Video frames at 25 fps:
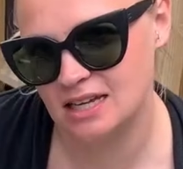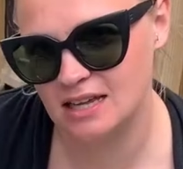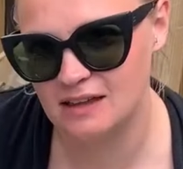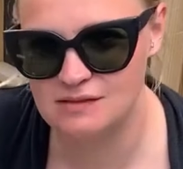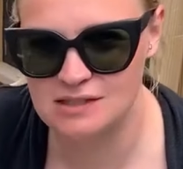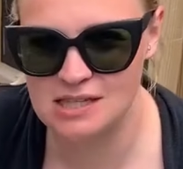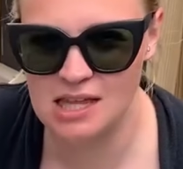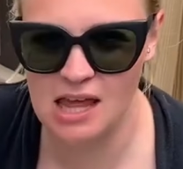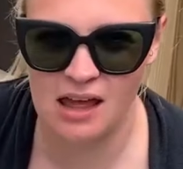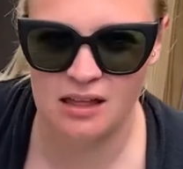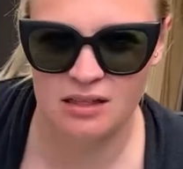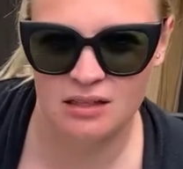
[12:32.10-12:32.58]
It
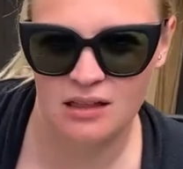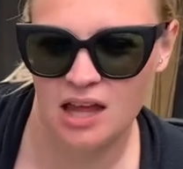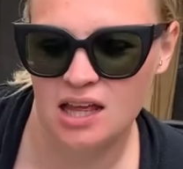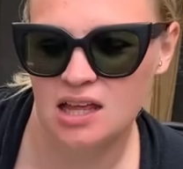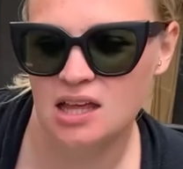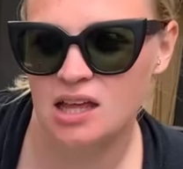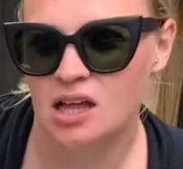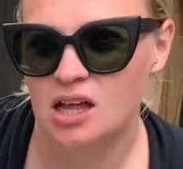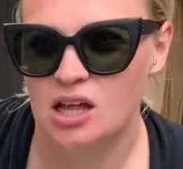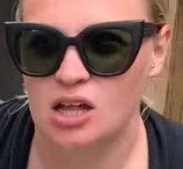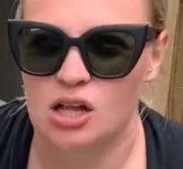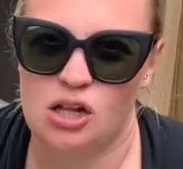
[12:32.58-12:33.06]
gives that
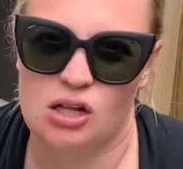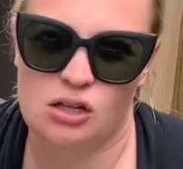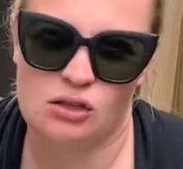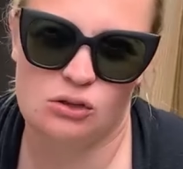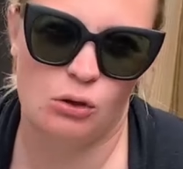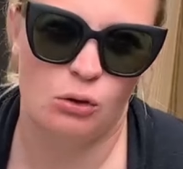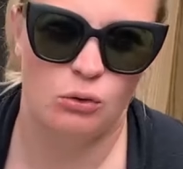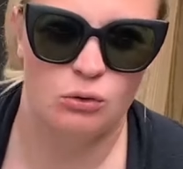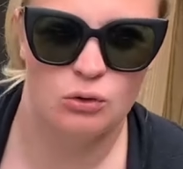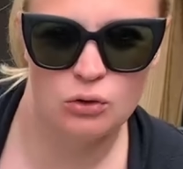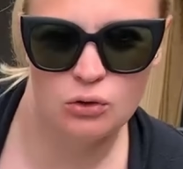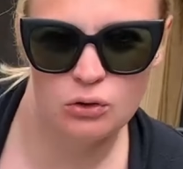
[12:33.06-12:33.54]
like
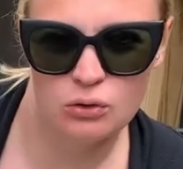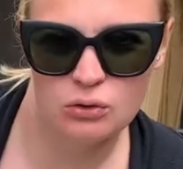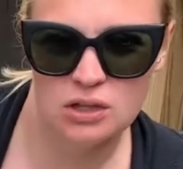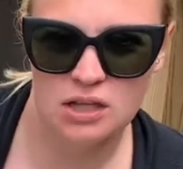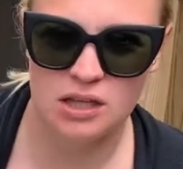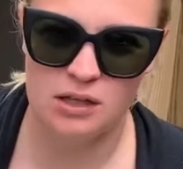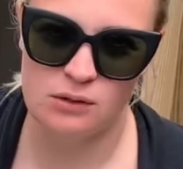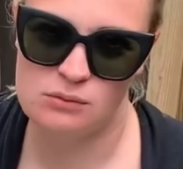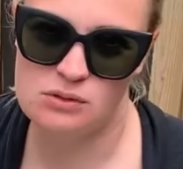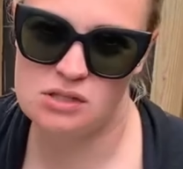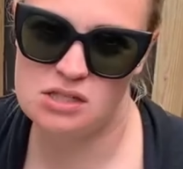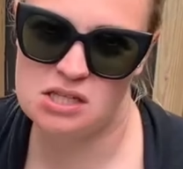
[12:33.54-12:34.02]
local
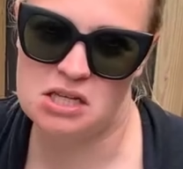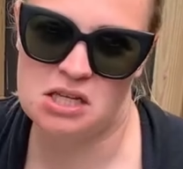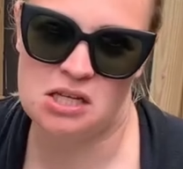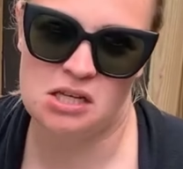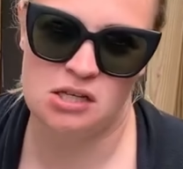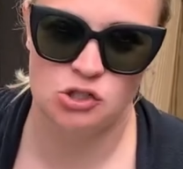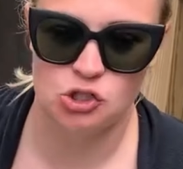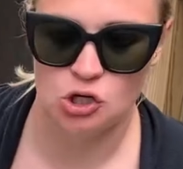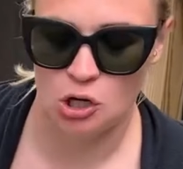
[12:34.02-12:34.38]
cutesy